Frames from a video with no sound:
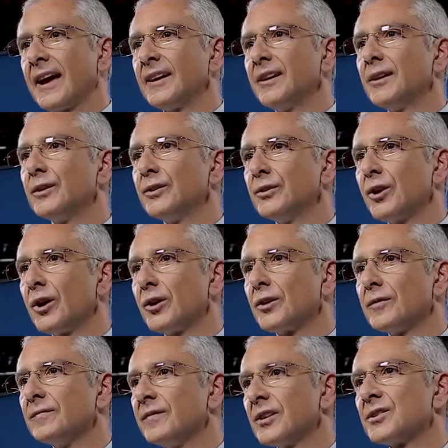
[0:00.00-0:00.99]
had no
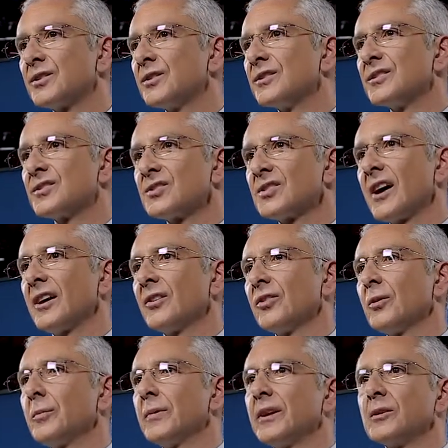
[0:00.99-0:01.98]
conviction to stay on
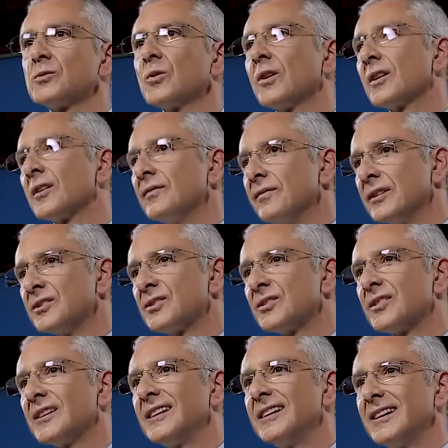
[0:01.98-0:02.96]
them, and he was not convinced
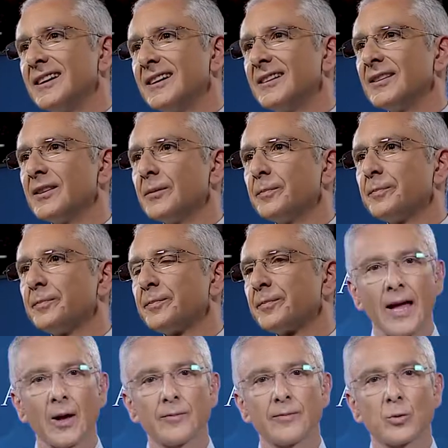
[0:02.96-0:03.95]
that he needed them.
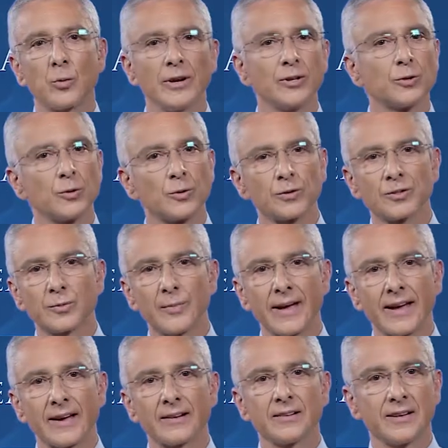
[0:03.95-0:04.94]
However, we talked
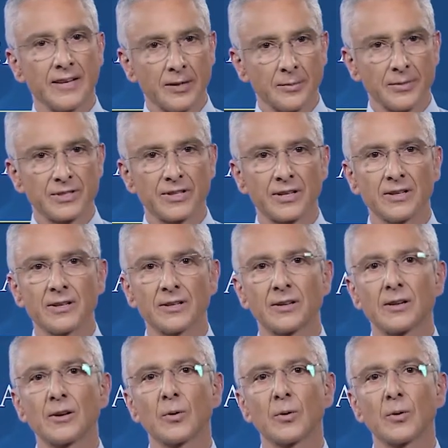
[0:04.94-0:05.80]
about imaging.